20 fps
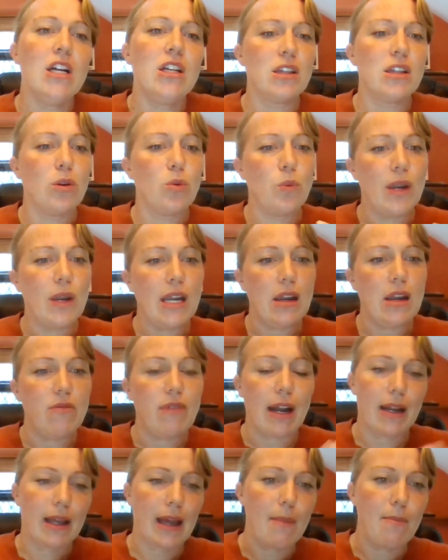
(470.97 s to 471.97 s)
So we
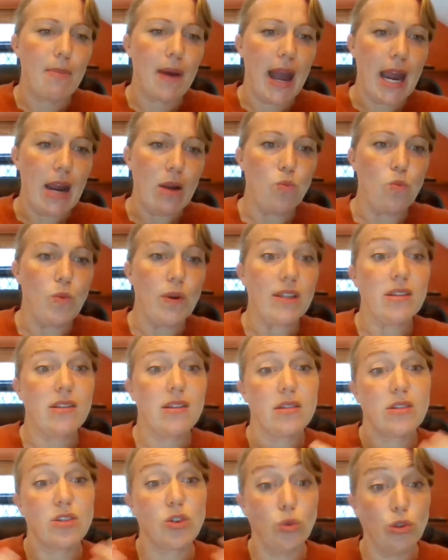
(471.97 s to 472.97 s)
ran a campaign with
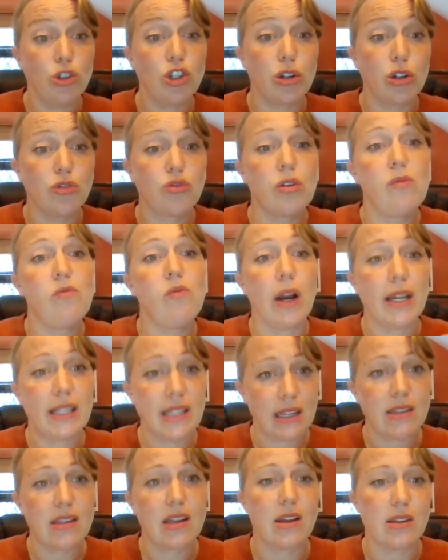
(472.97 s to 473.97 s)
school children
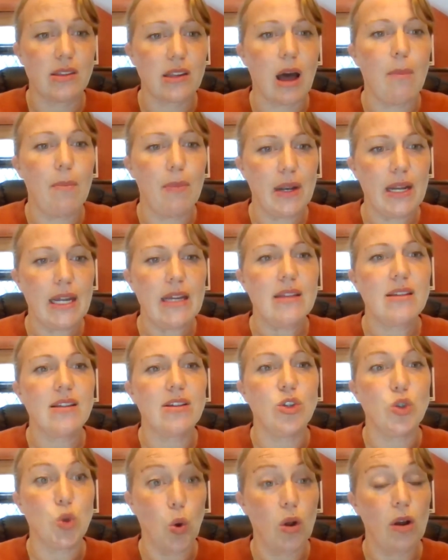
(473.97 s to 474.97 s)
writing to those companies
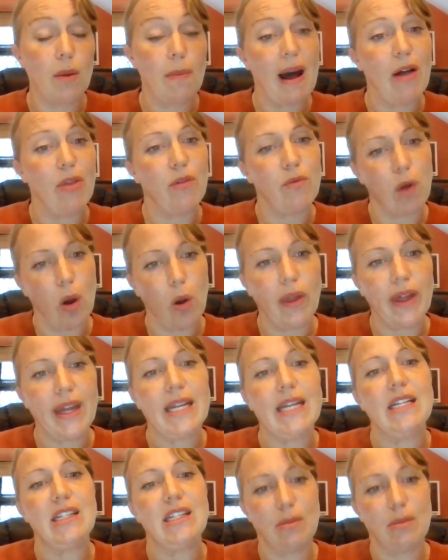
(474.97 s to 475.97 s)
to talk about the role they
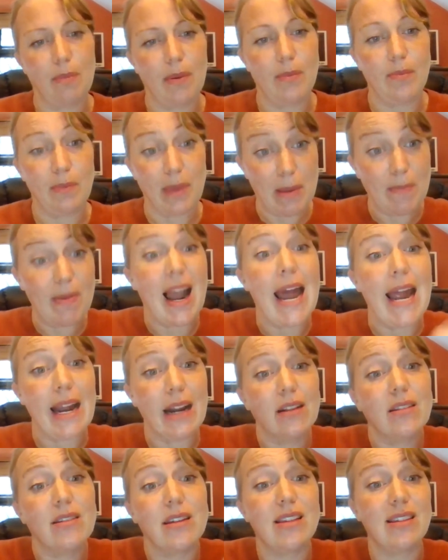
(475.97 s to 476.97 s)
need to be
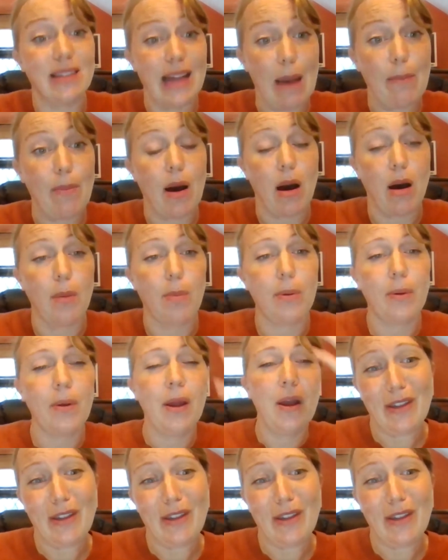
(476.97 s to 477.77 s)
playing to step up.